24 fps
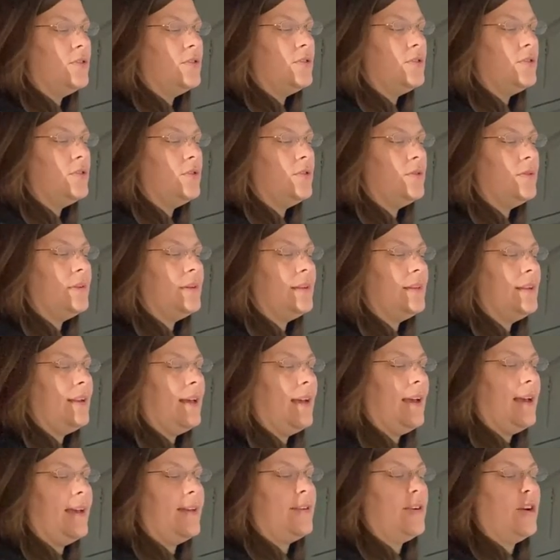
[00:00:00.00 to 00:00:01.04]
2 and
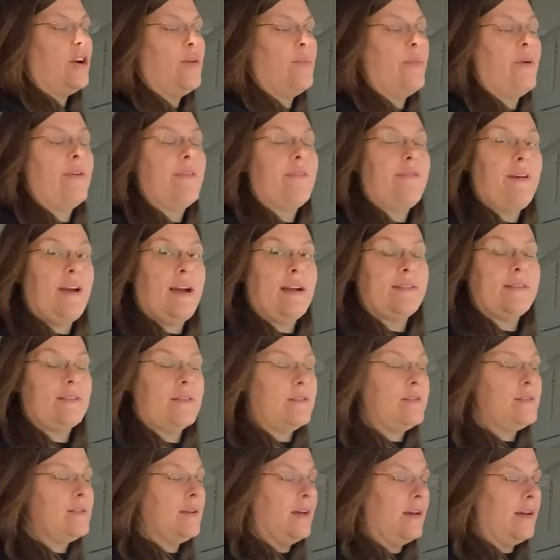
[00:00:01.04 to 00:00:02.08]
9 are both
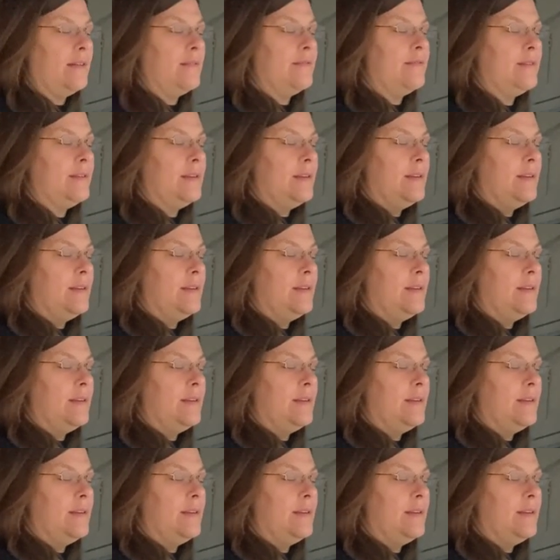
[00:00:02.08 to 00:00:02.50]
factors of